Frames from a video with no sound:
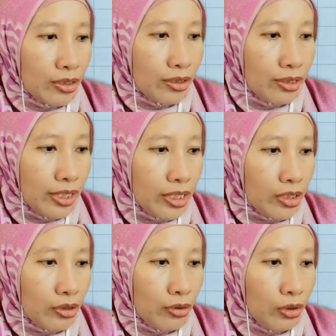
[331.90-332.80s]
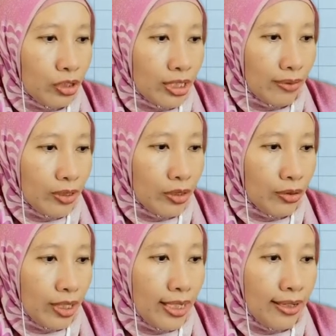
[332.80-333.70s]
these two you substitute
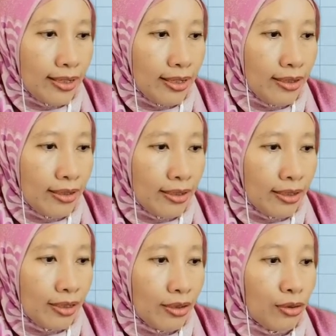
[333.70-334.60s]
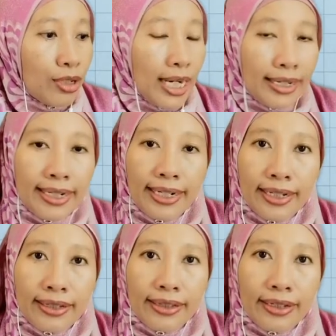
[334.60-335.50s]
here. You
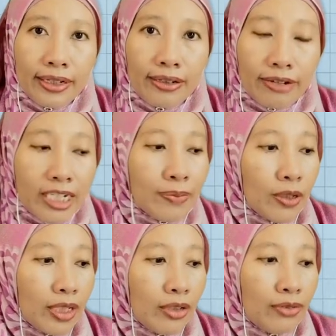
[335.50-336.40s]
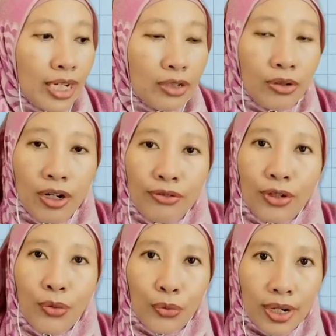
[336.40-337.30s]
calculate the corresponding value of
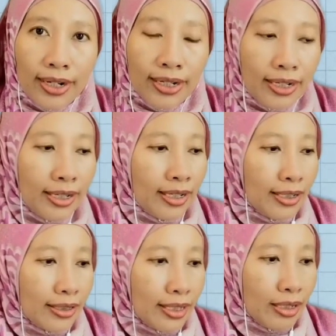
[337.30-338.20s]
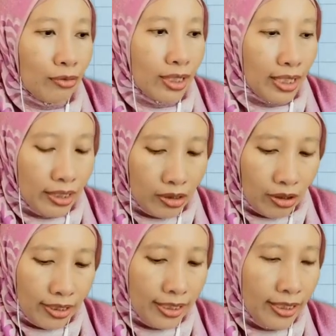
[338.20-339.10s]
y. Then we get the
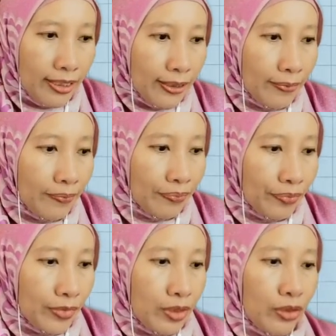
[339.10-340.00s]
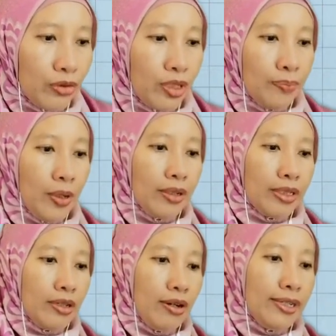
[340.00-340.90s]
coordinate. So we plot the
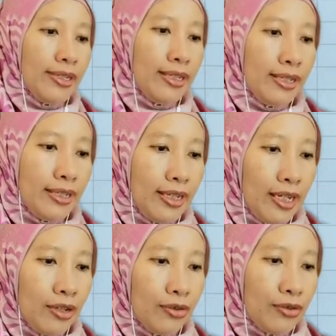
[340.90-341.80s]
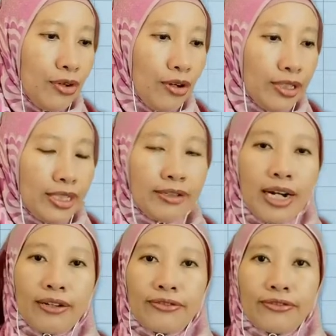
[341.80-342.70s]
coordinate and draw the
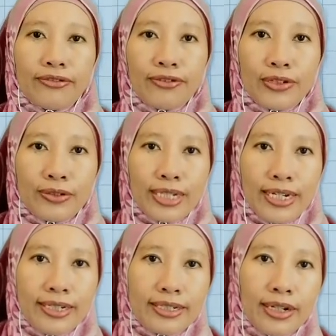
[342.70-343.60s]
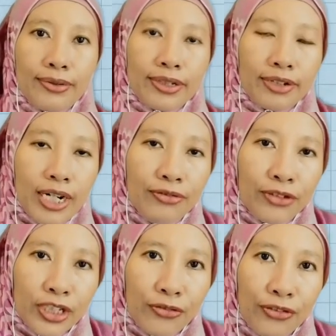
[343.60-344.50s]
graph. So that is our graph for
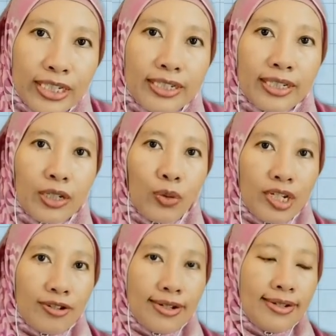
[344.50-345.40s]
the first equation.